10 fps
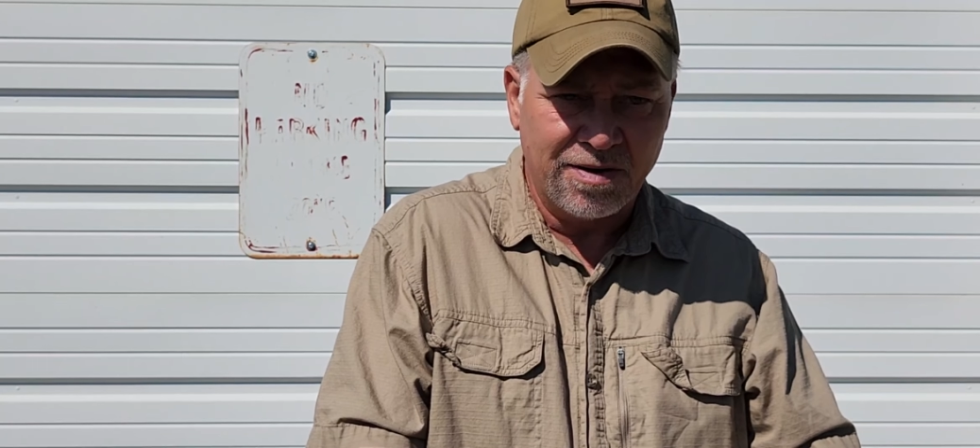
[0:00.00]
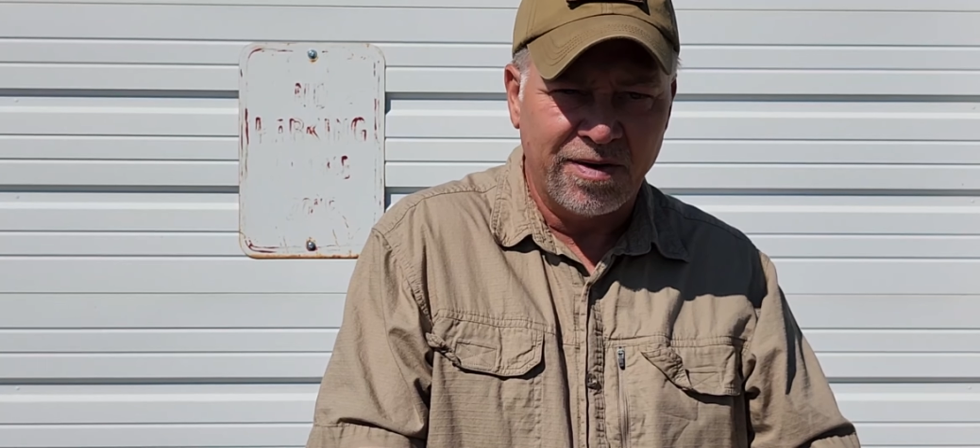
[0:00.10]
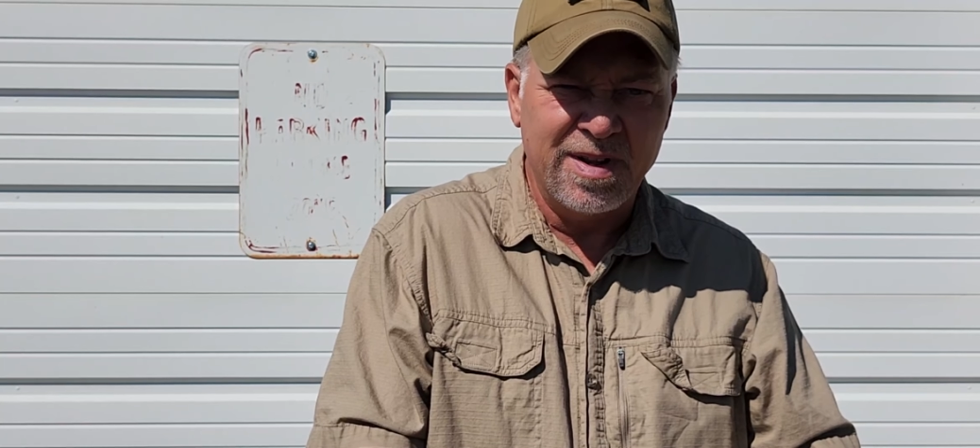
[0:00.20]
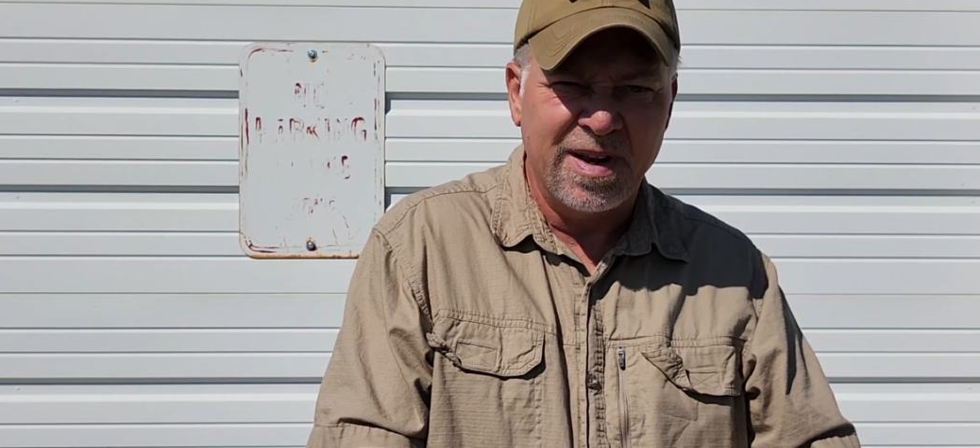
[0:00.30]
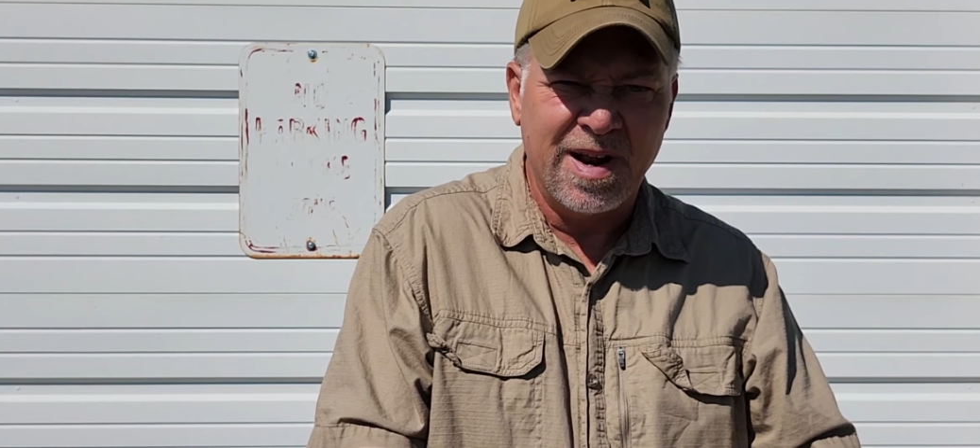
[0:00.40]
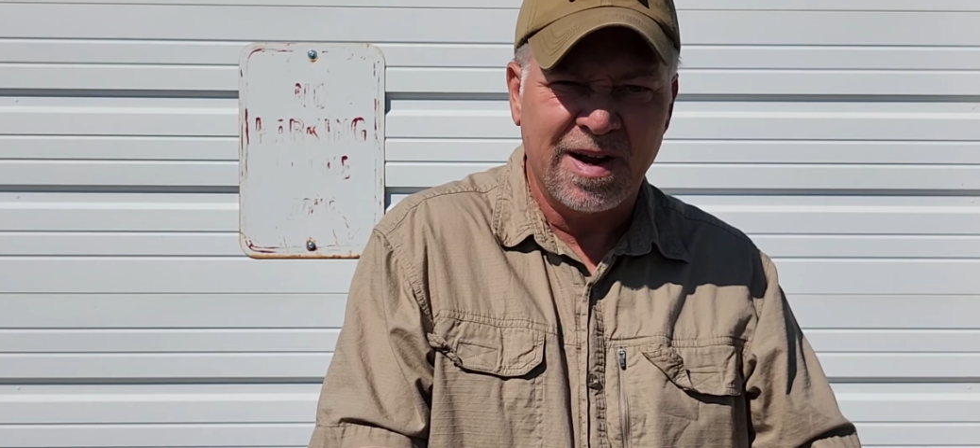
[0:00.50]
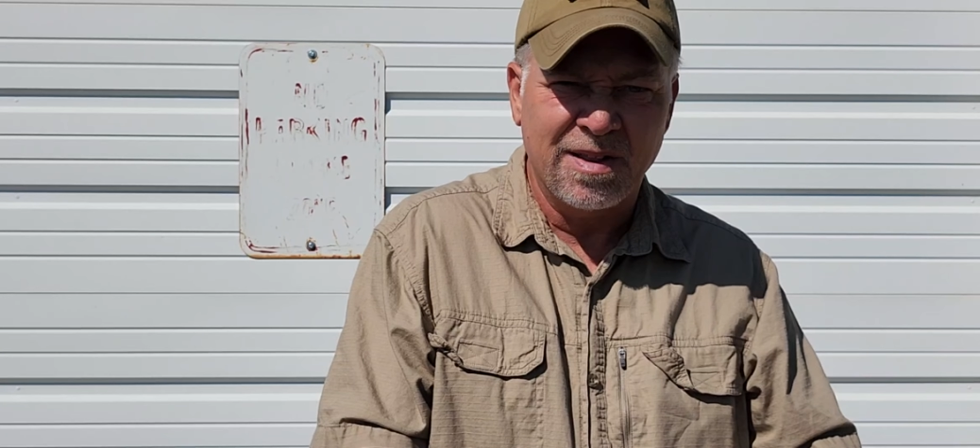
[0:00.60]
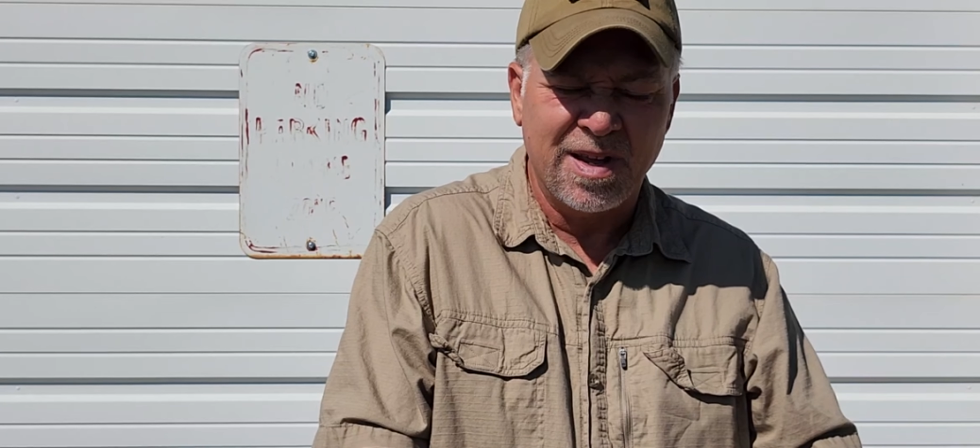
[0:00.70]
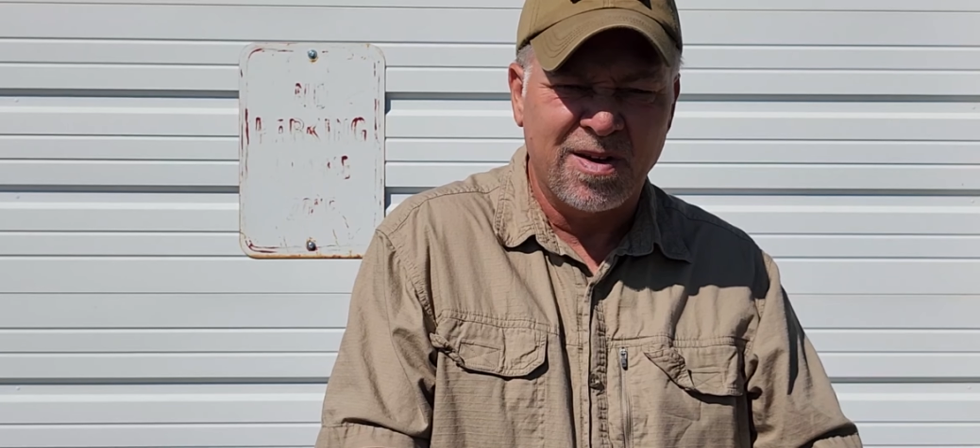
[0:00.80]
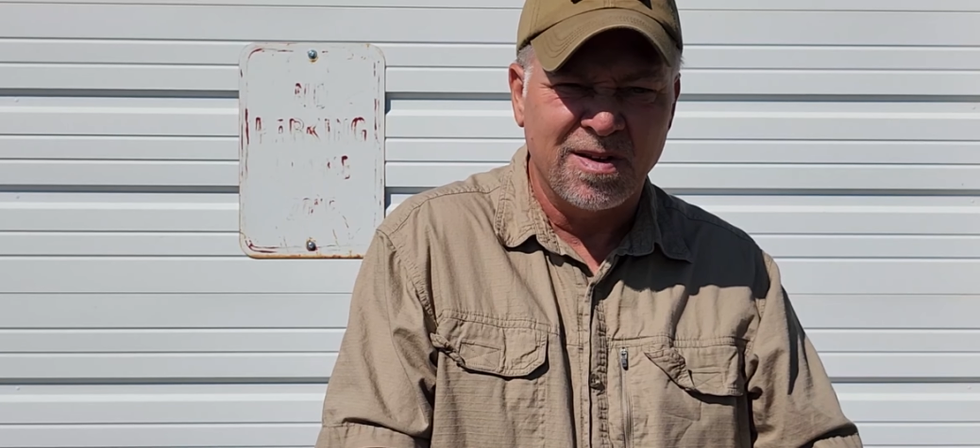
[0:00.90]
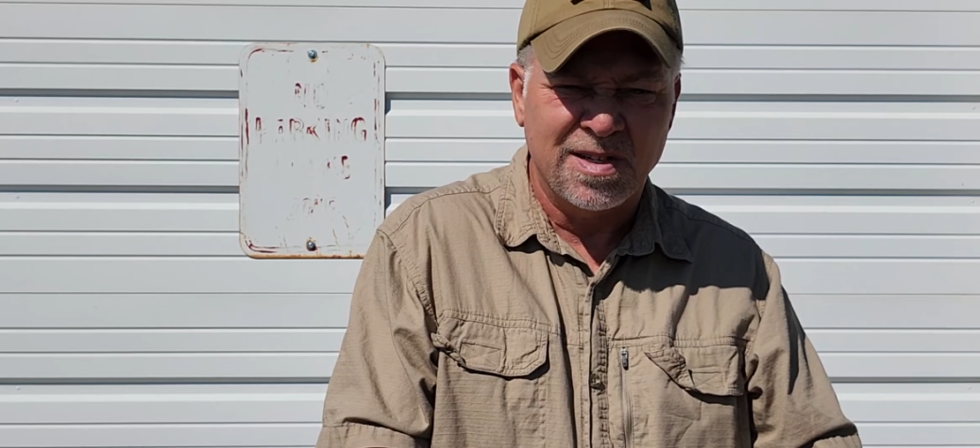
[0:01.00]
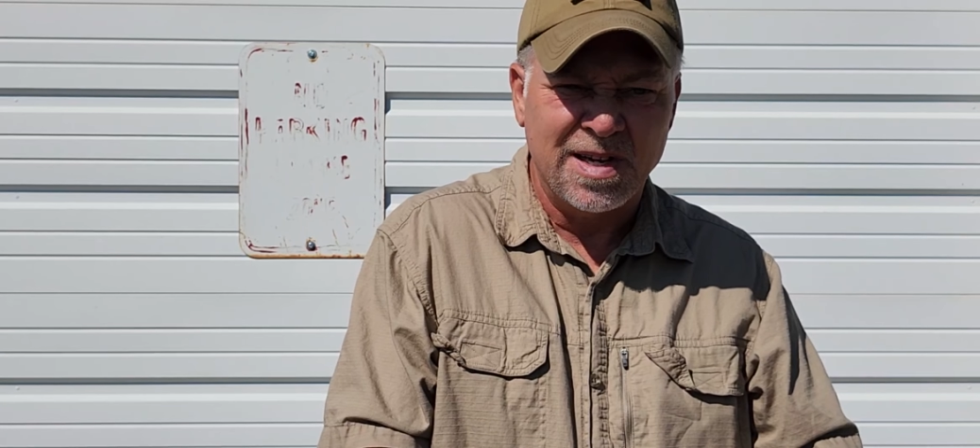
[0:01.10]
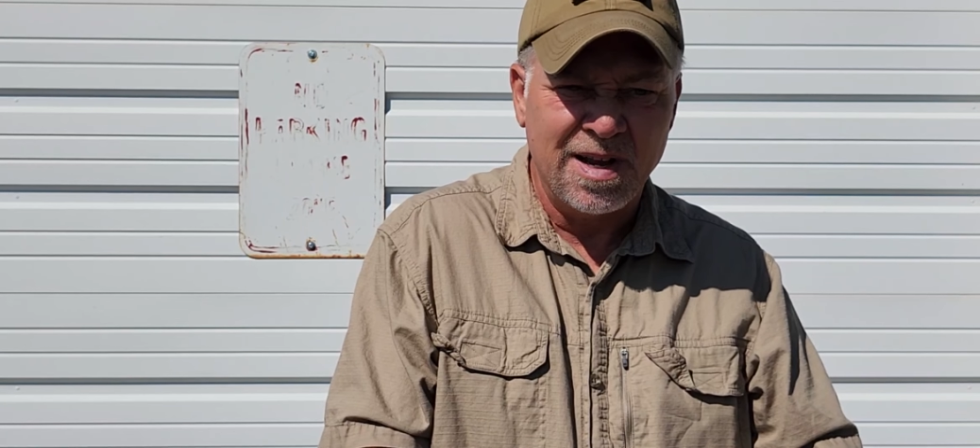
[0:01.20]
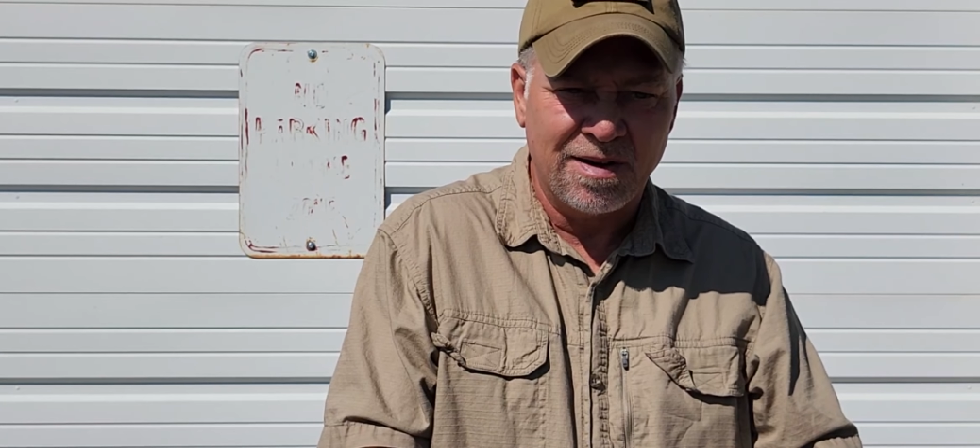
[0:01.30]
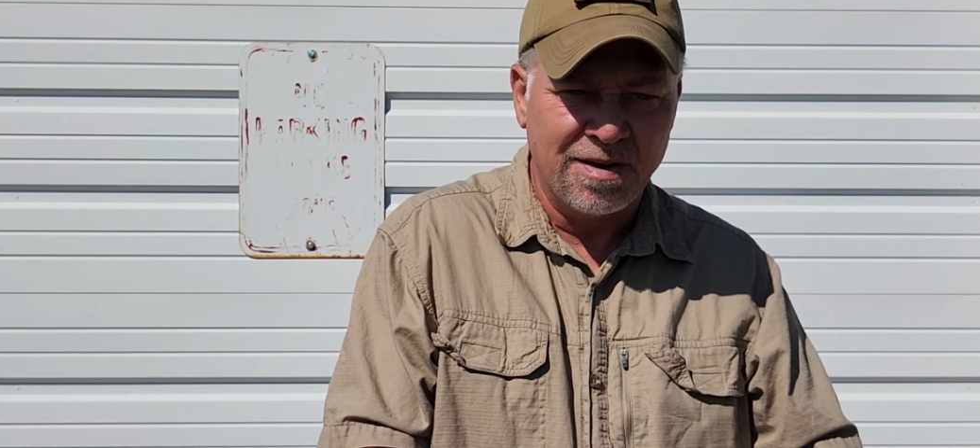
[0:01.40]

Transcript: read the doggone thing, couldn't see it,